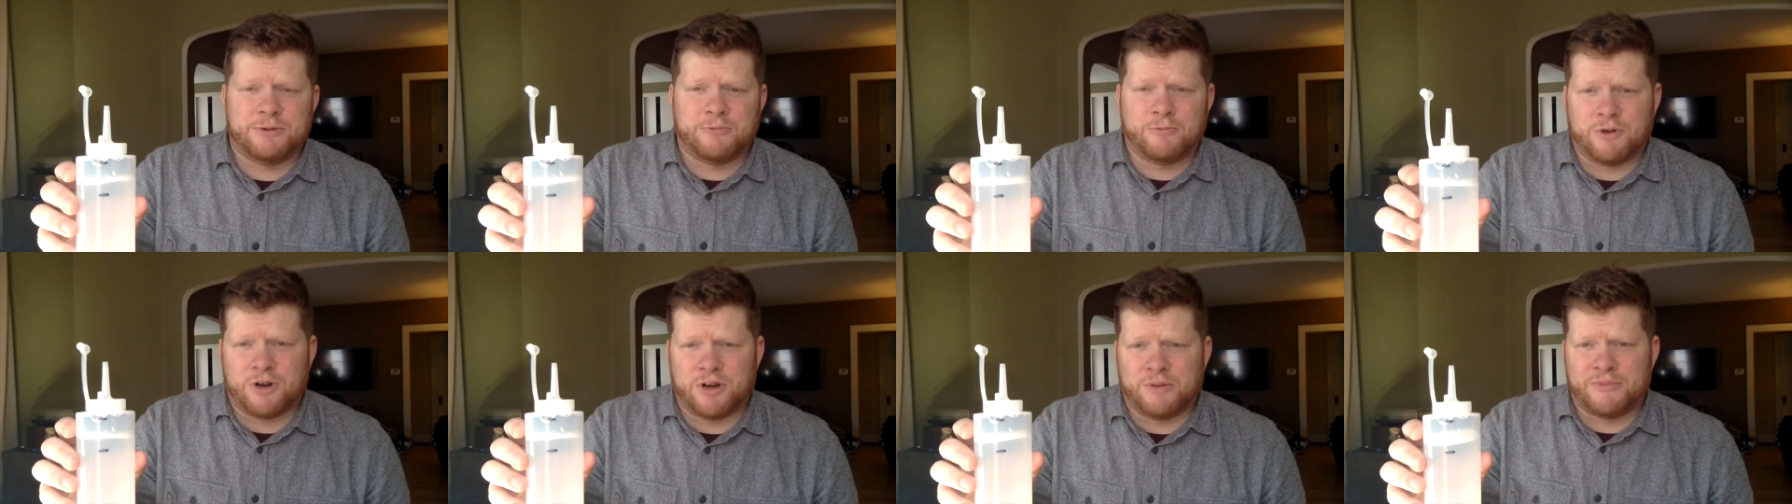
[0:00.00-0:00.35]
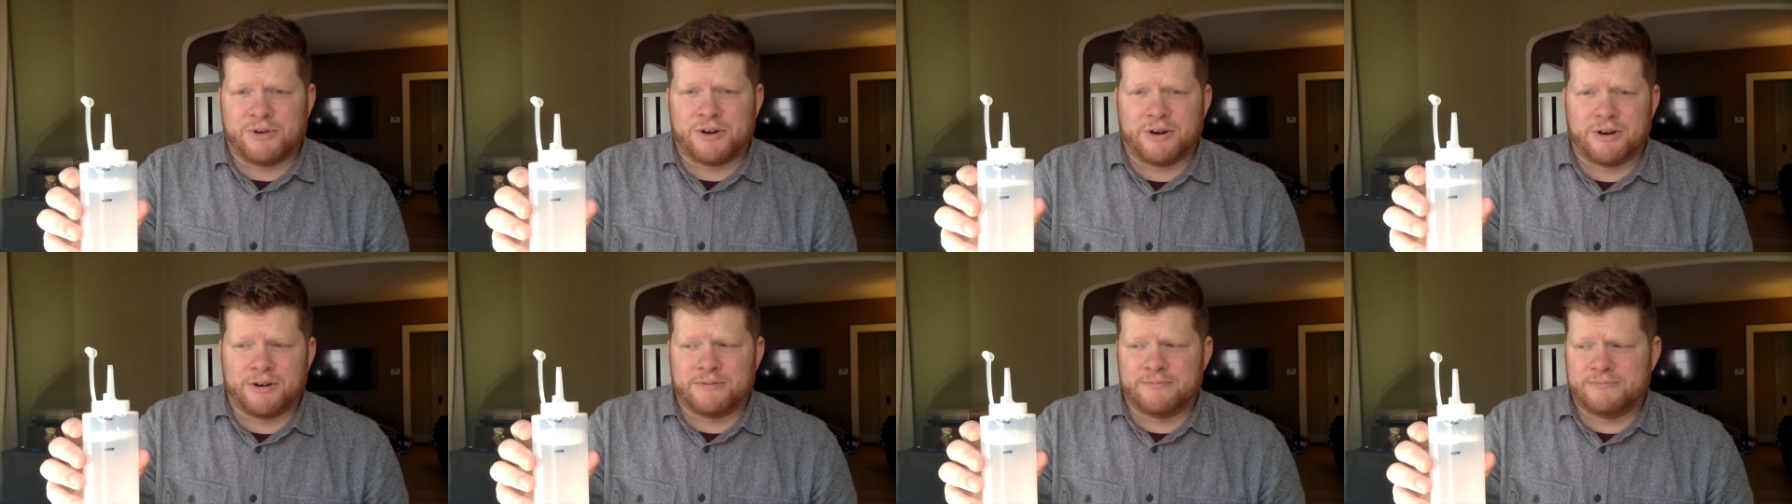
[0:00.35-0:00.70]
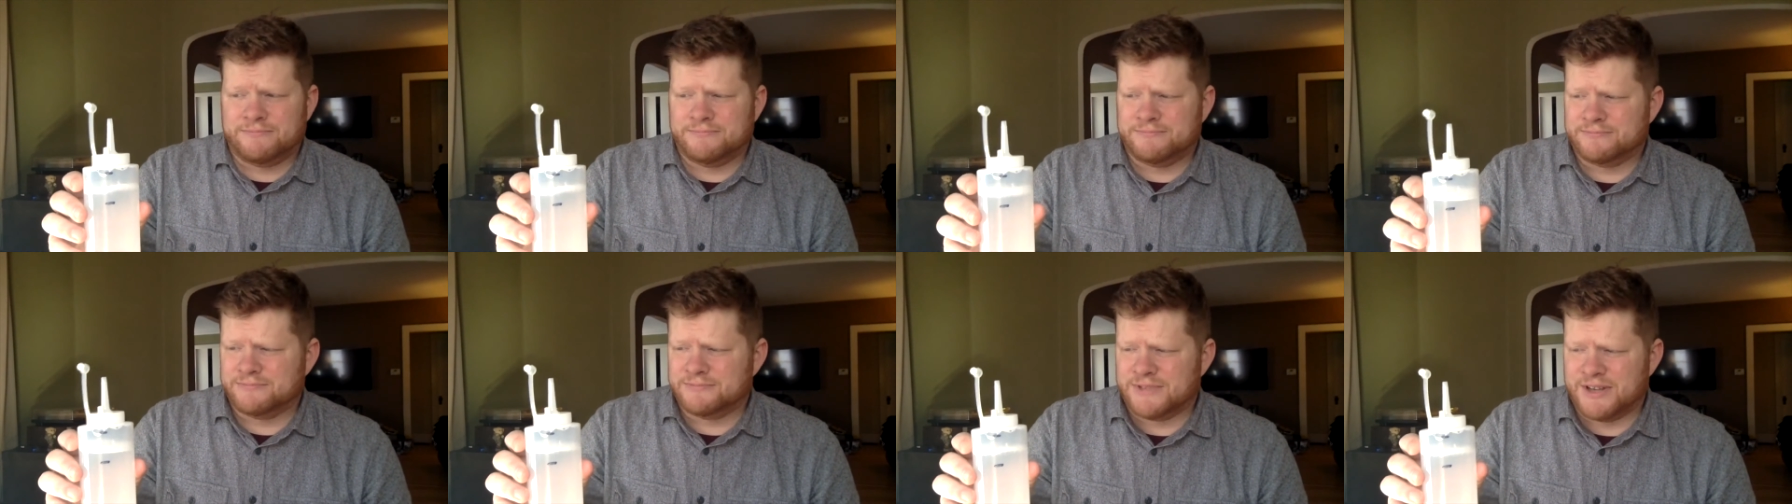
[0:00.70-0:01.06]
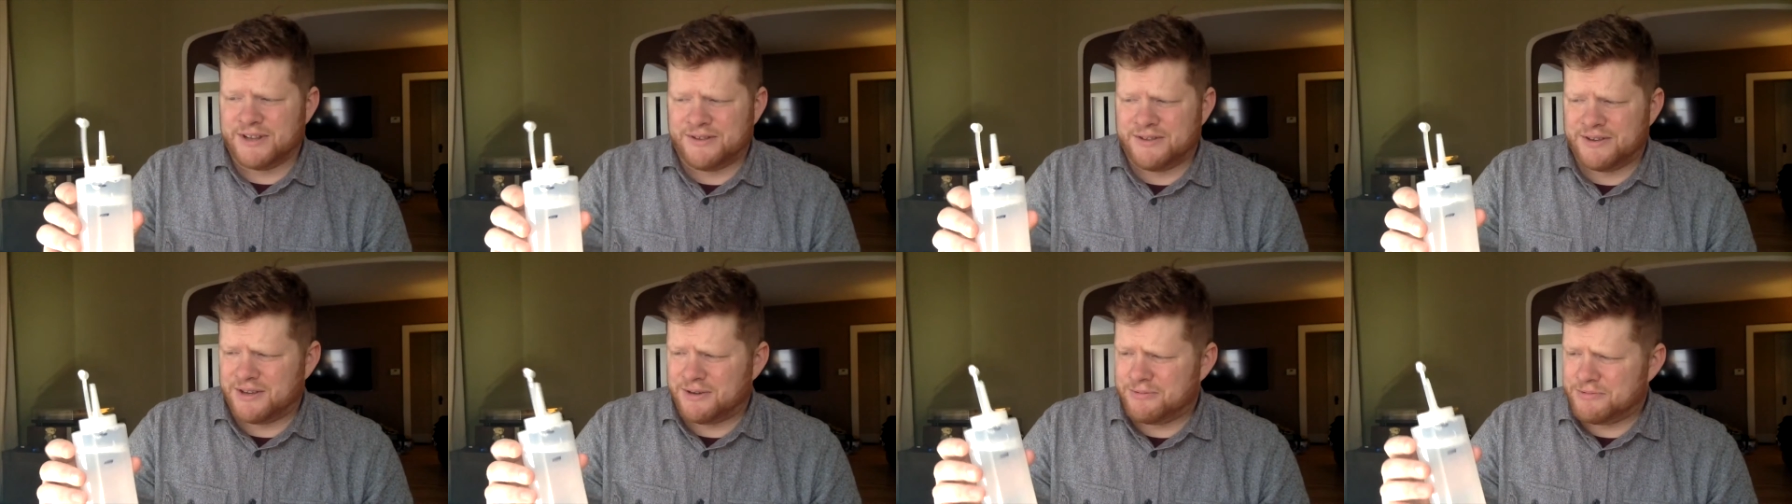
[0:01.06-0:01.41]
at Walmart. I
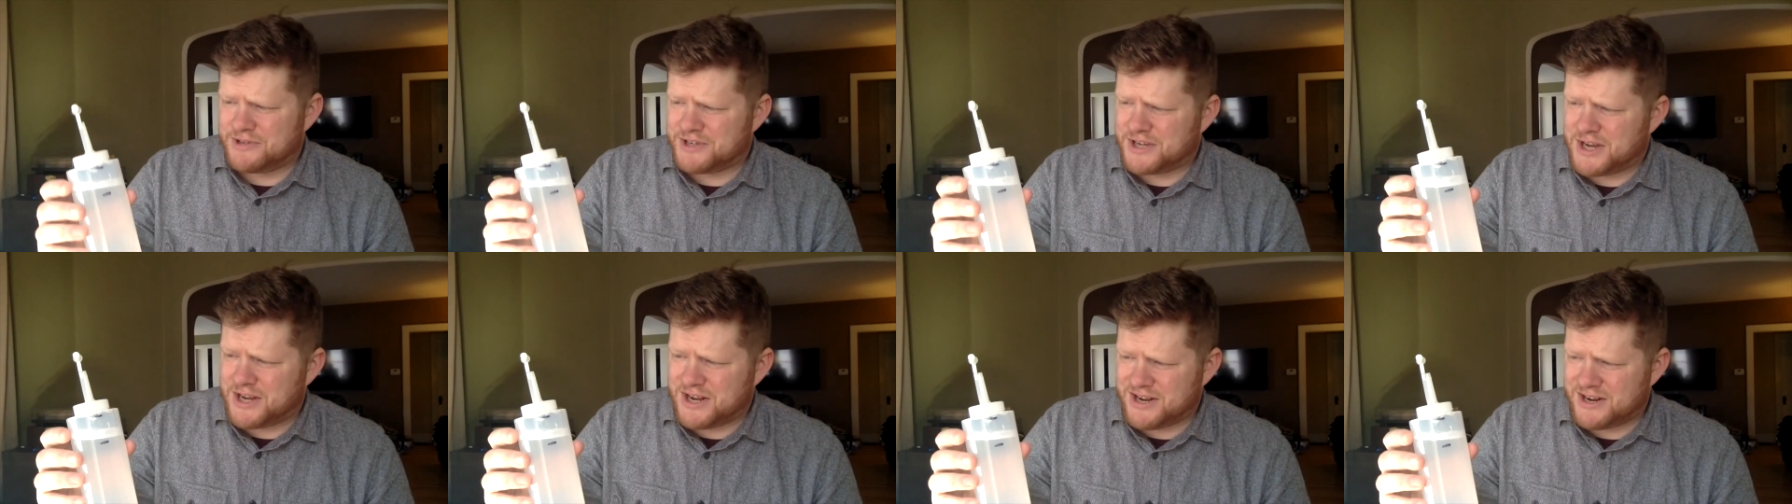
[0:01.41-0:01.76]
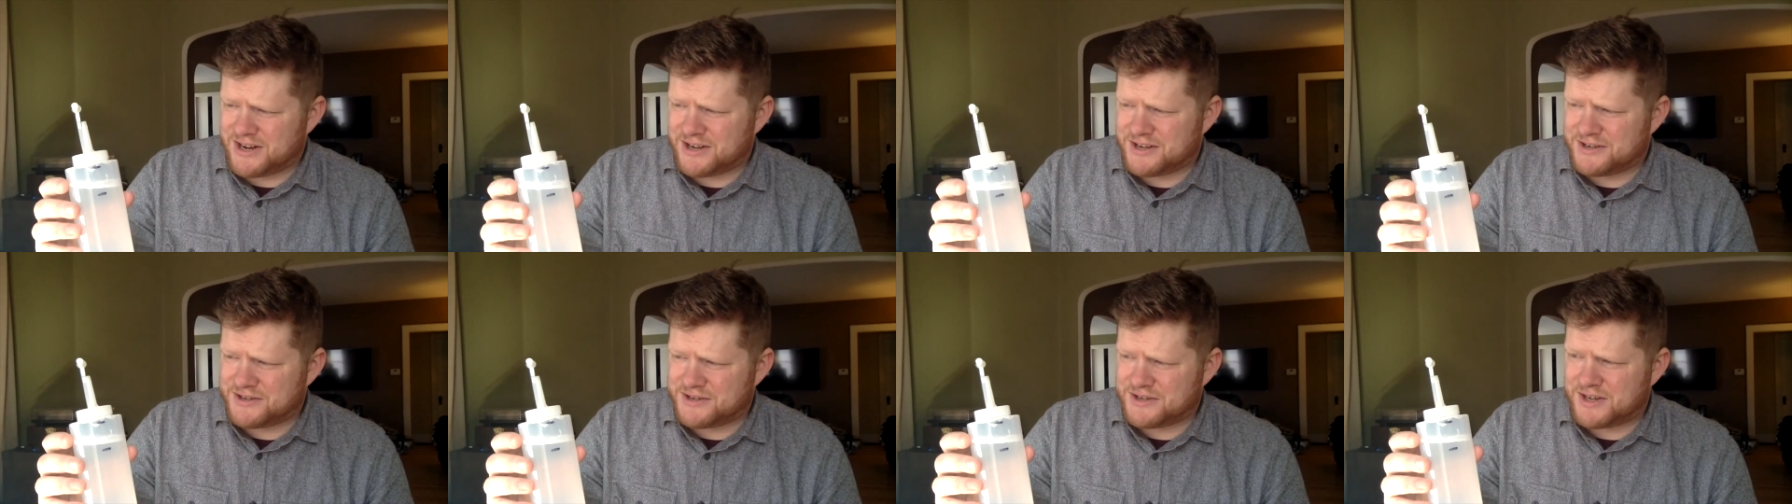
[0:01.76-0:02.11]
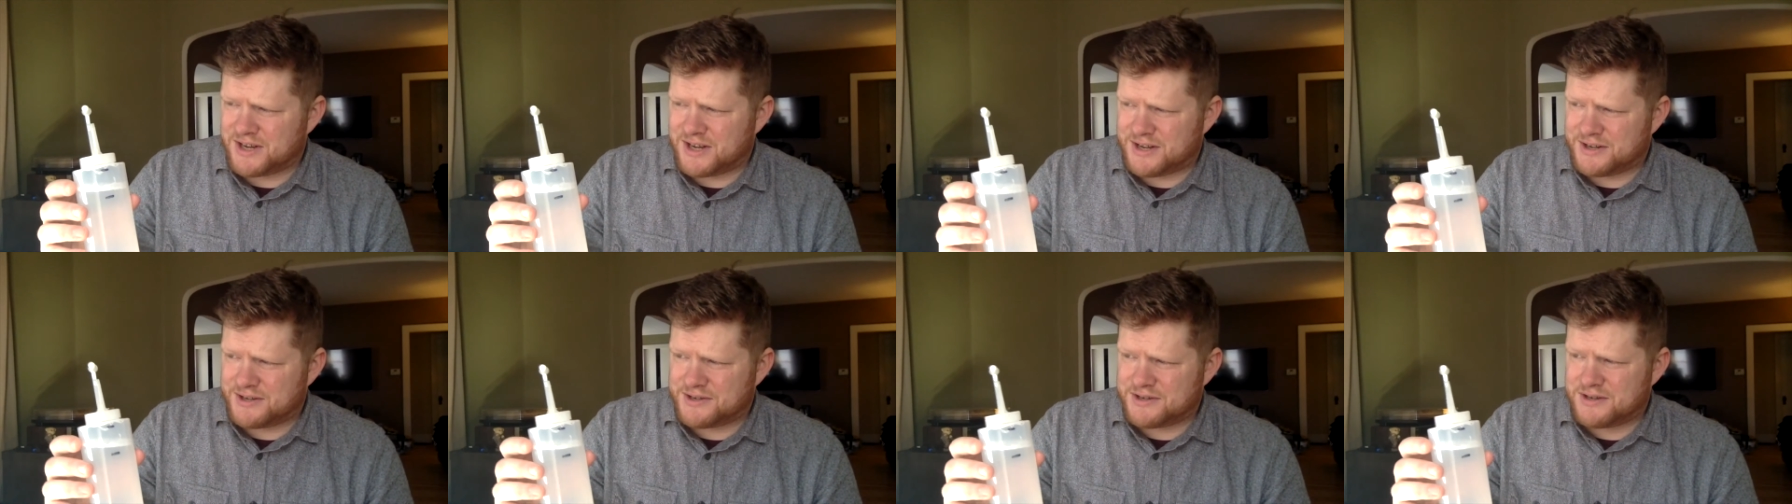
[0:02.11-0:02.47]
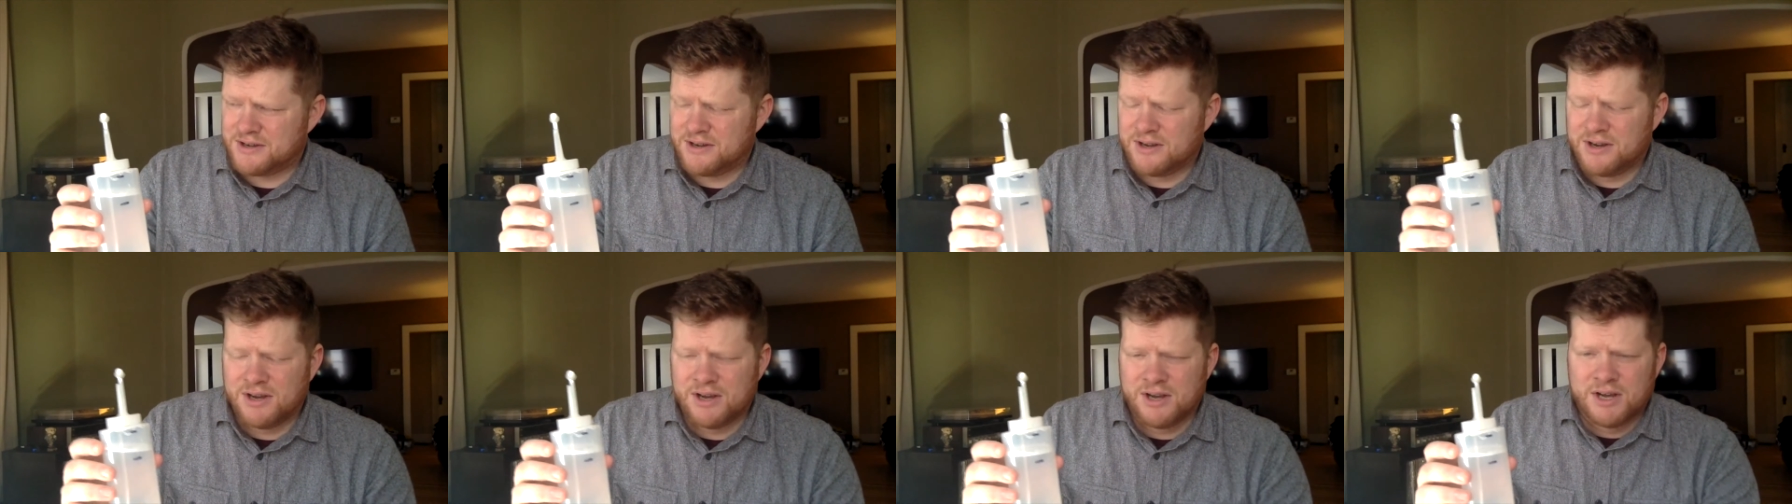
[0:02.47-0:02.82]
think it was 89
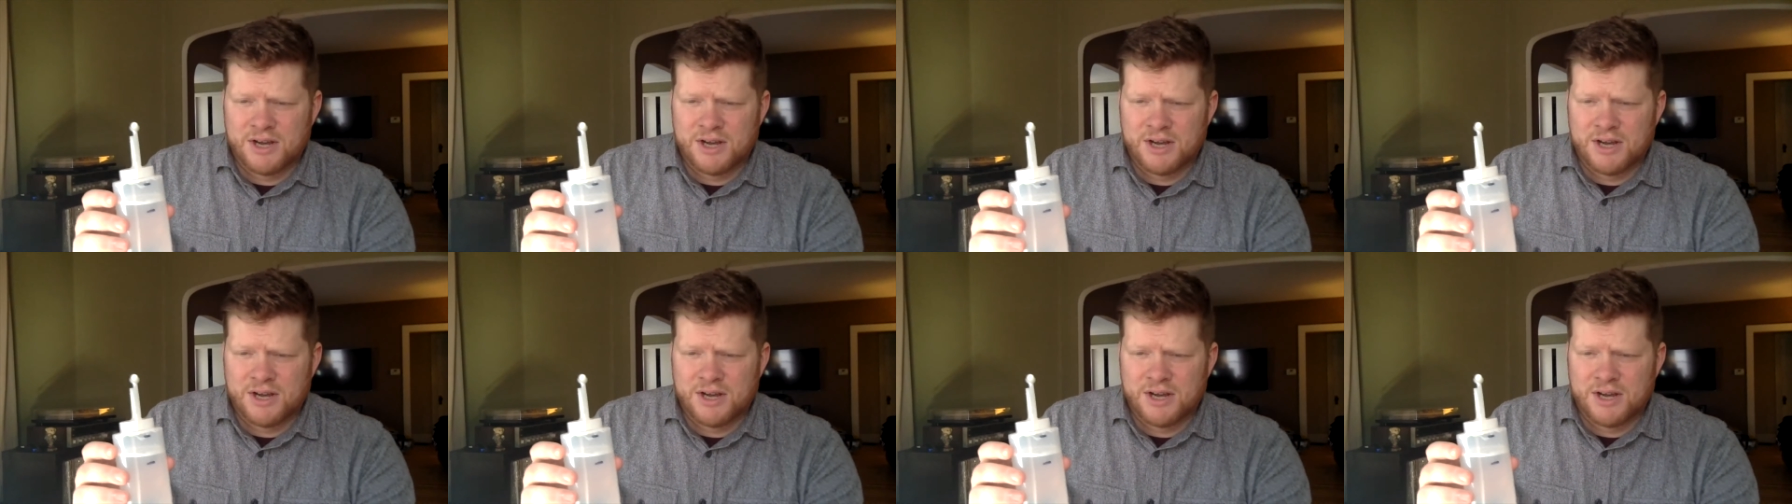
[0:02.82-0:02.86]
cents.